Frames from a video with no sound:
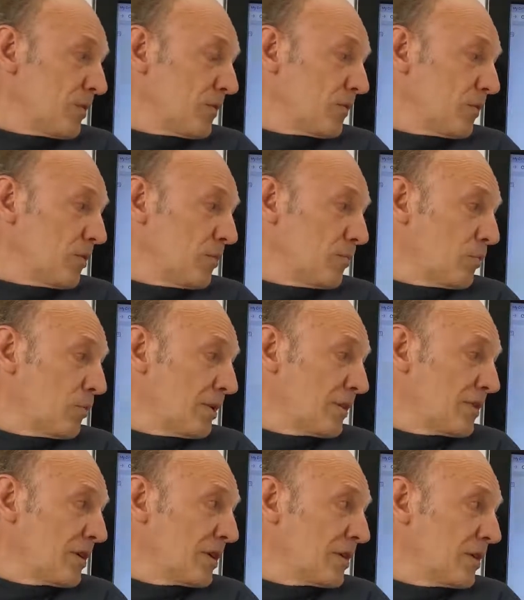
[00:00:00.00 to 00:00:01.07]
So
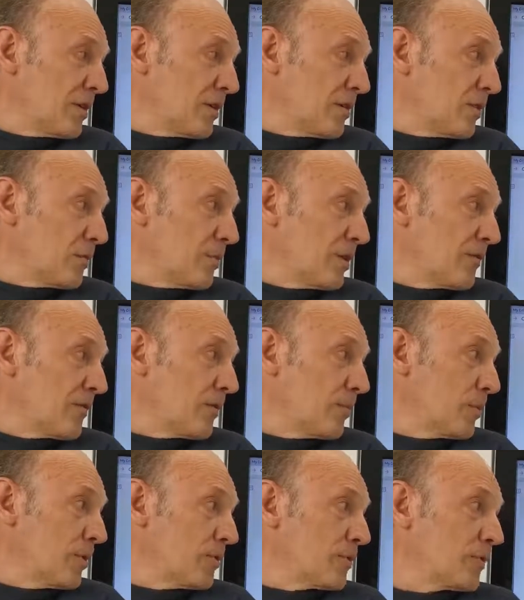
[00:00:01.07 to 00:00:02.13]
politically quite
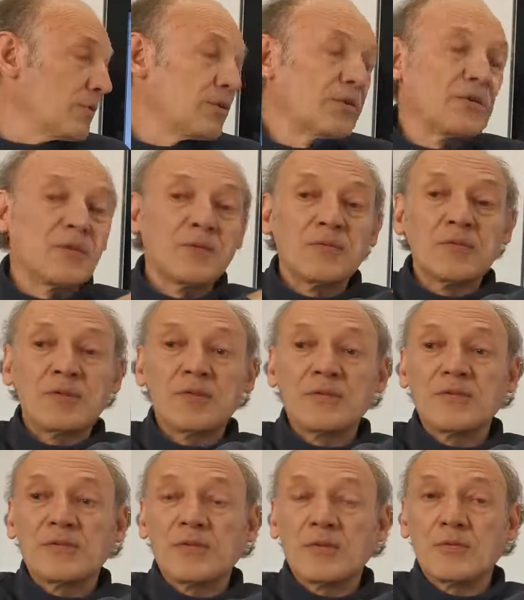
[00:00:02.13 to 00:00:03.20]
similar to the
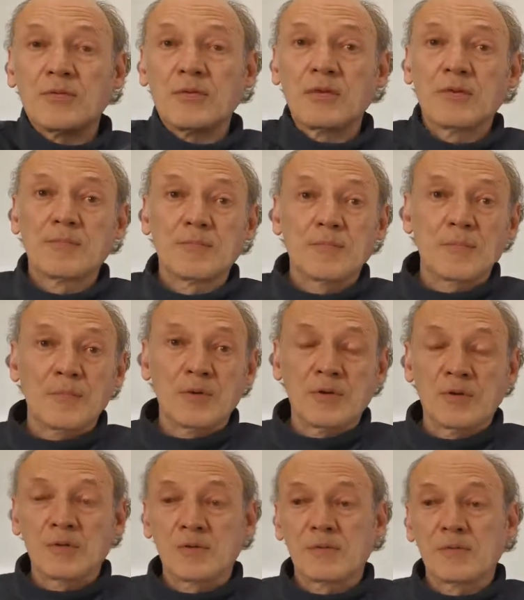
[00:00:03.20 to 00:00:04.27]
17th century,
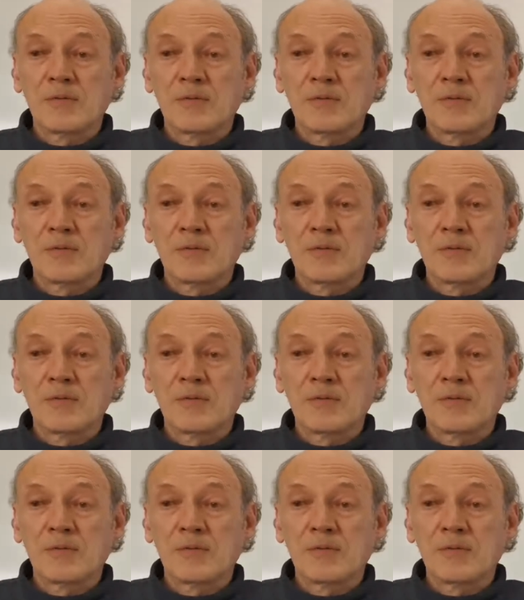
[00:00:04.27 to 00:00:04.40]
but